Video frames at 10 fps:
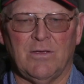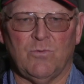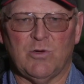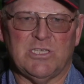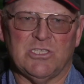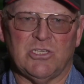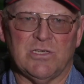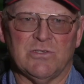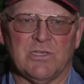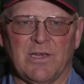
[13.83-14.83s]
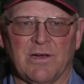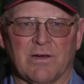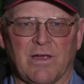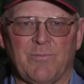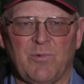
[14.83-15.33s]
we just used it here a
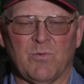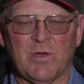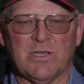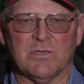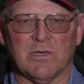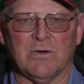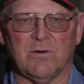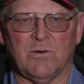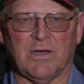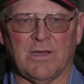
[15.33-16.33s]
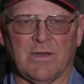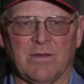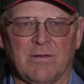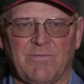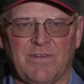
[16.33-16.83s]
couple of weeks ago on
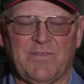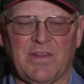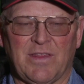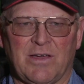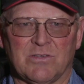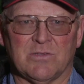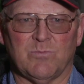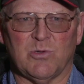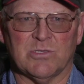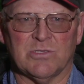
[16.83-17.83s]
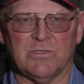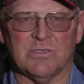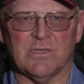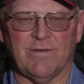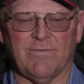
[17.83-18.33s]
50,000
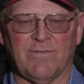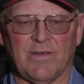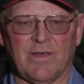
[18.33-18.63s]
bushels of